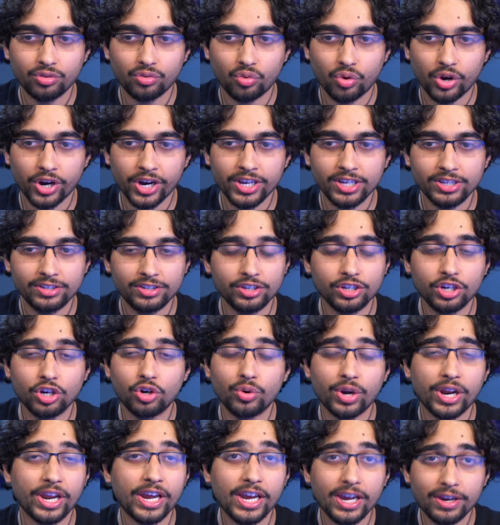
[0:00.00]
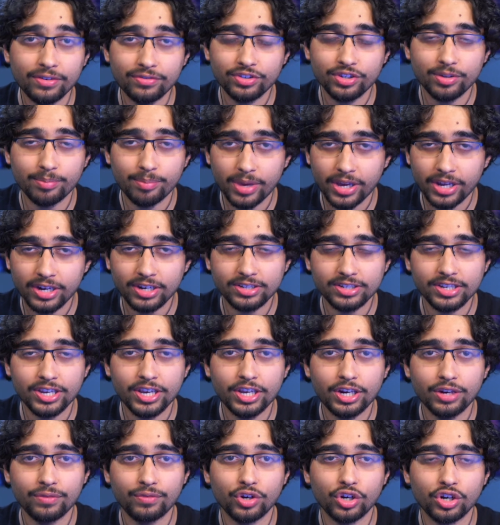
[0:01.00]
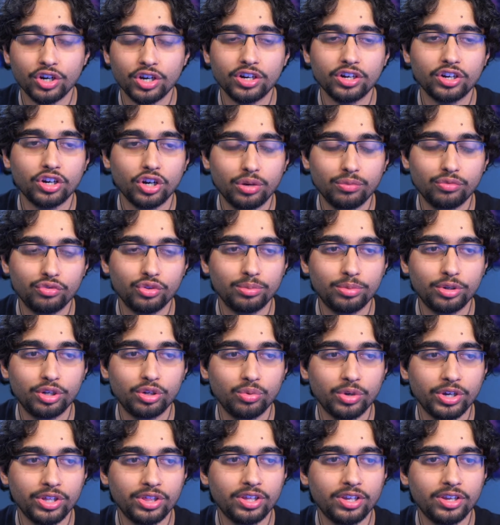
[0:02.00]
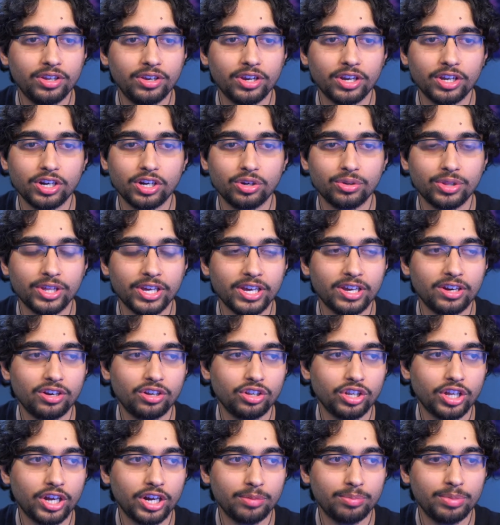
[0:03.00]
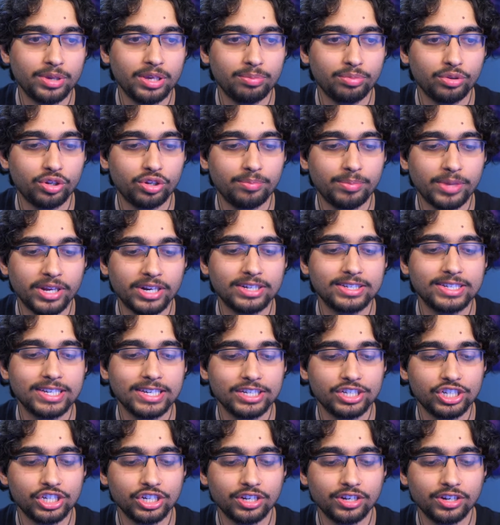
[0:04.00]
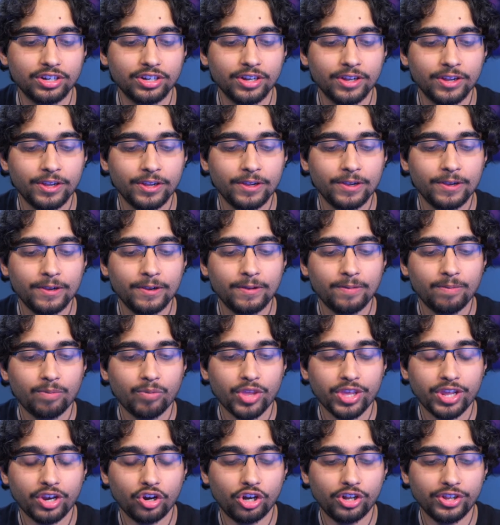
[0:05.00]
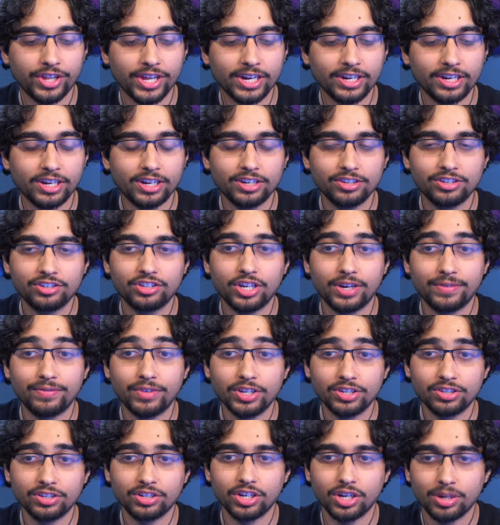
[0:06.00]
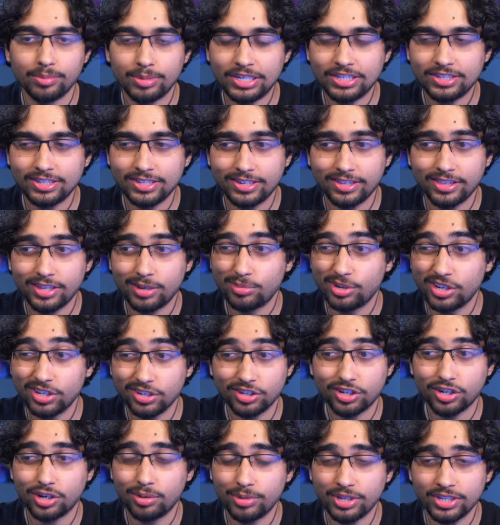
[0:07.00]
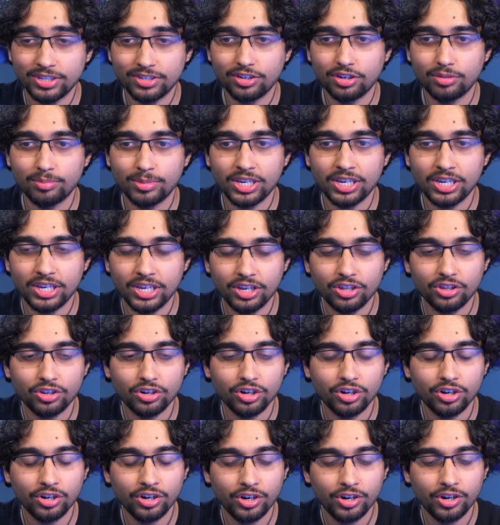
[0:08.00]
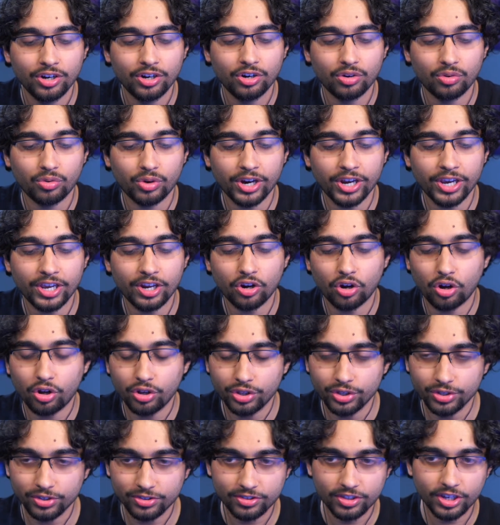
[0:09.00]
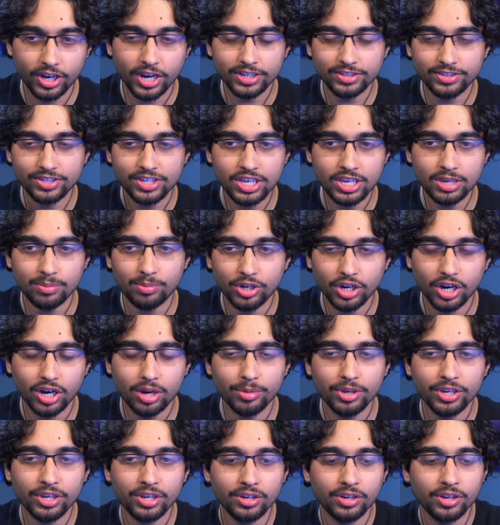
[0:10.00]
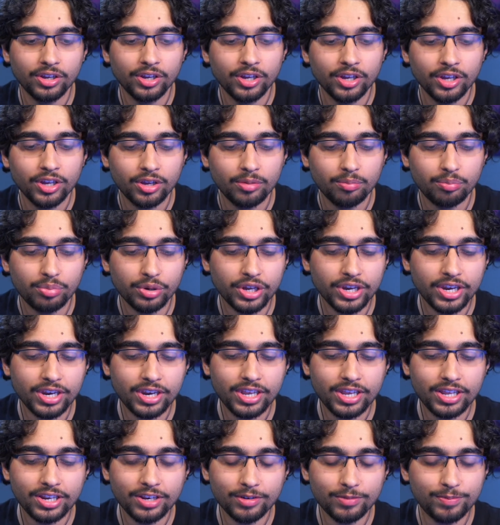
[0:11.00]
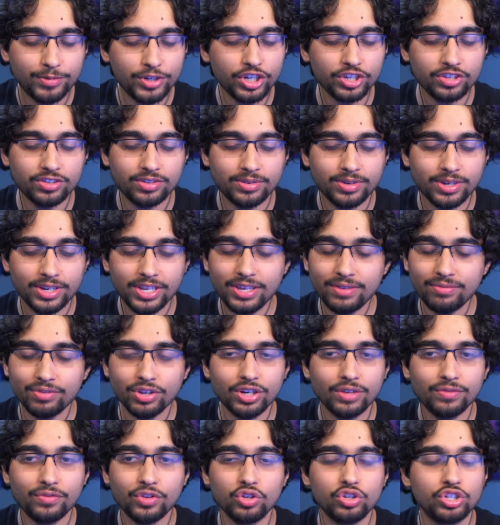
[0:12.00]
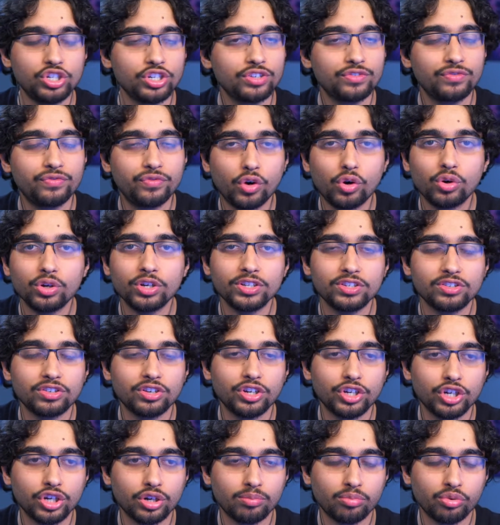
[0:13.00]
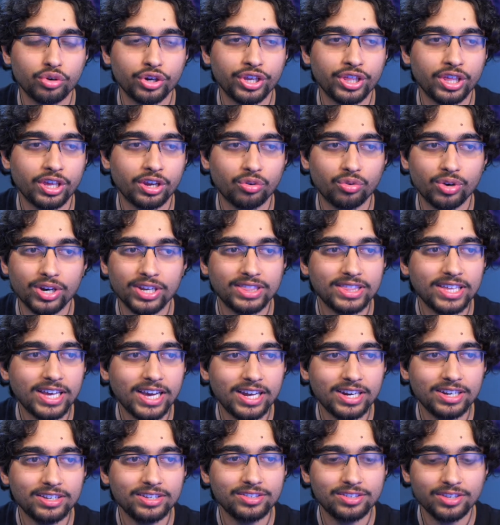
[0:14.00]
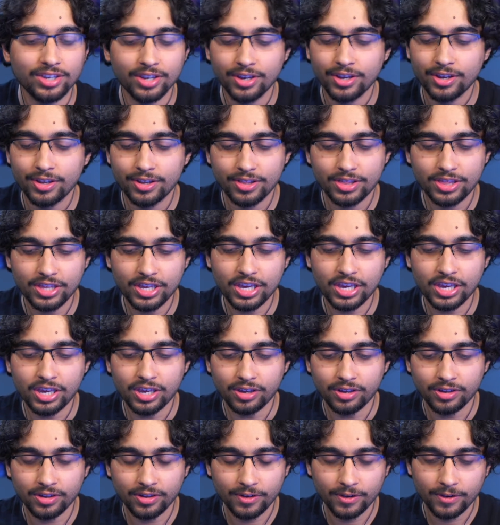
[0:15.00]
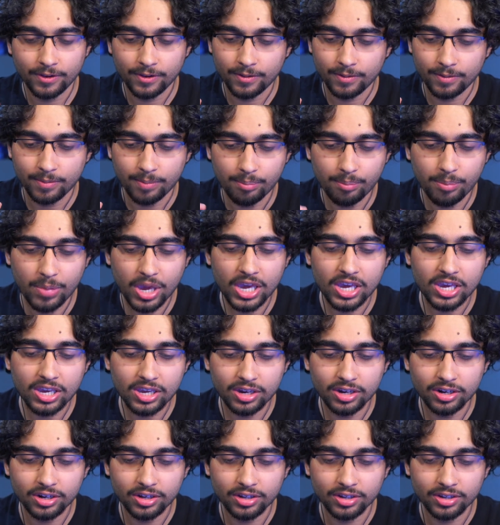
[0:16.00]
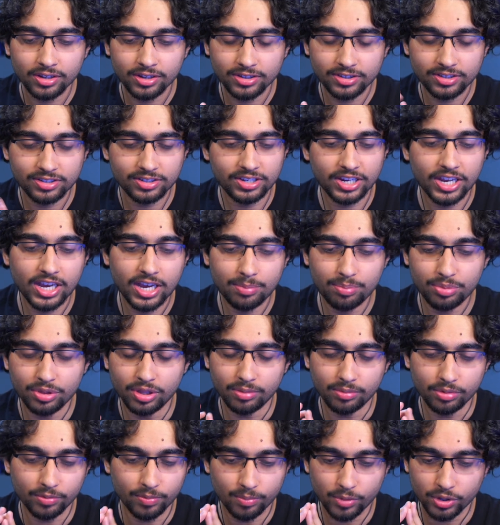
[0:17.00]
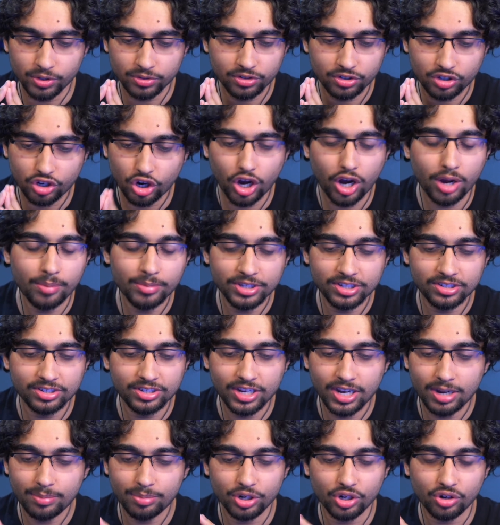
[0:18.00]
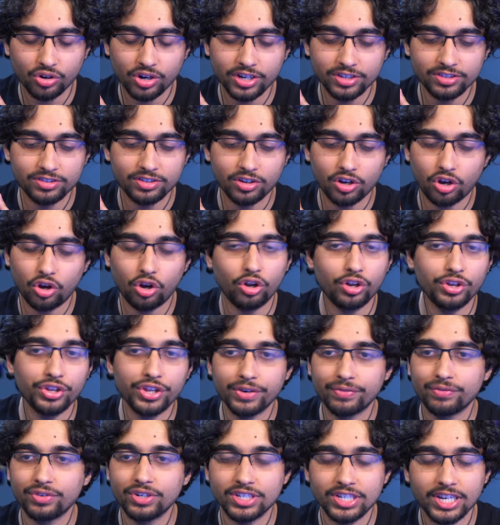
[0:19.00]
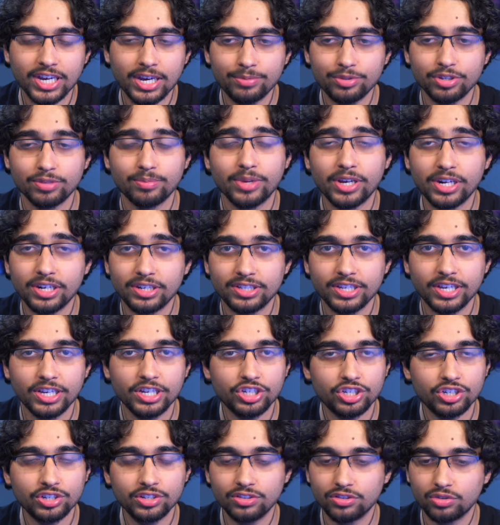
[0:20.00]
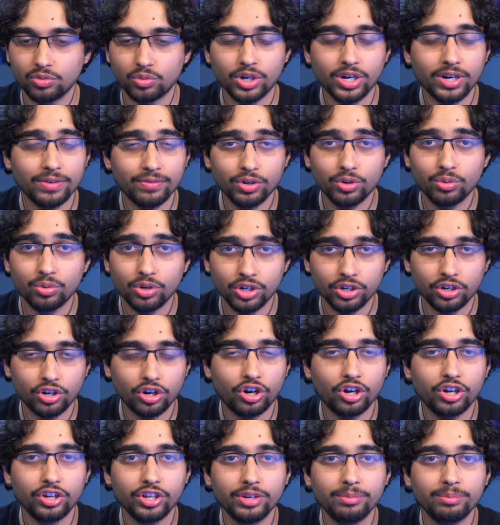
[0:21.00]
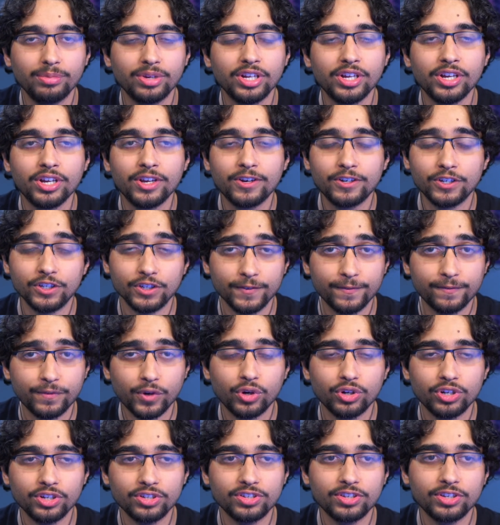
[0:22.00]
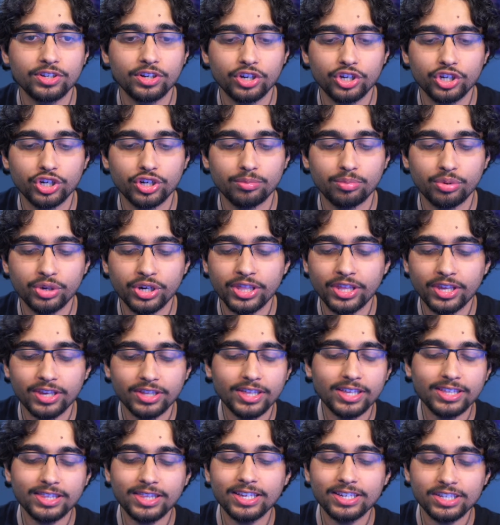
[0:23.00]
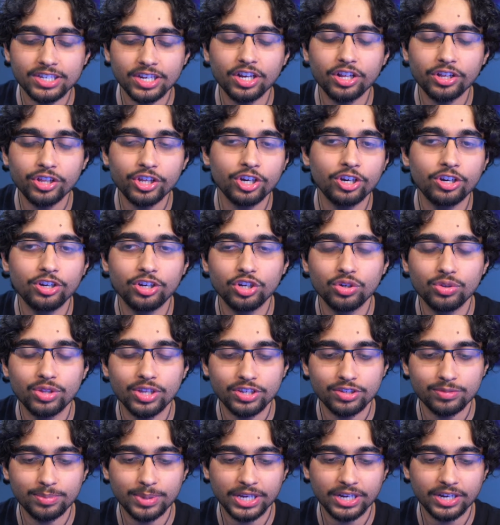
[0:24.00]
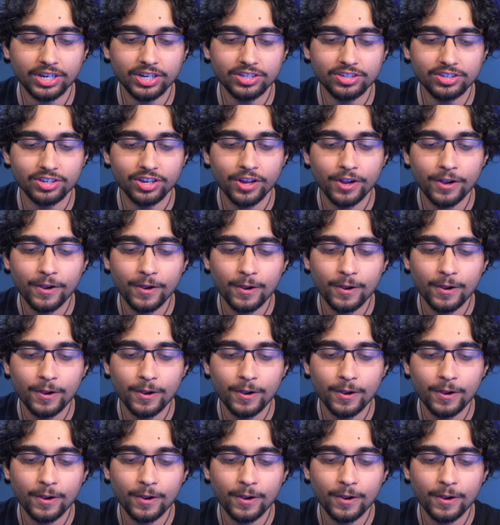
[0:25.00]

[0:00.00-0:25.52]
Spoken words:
right? You don't have to meditate if you're not comfortable with it. I know that a lot of people, meditation and all that kind of stuff doesn't come easy to them. It doesn't come easy to me either, right? All those thoughts keep coming. But just even if you just focus on your breathing, right? That is the main step, the most common step across all different types of meditations, whatever you want to call them, just focusing on your breathing. They tell you to do this because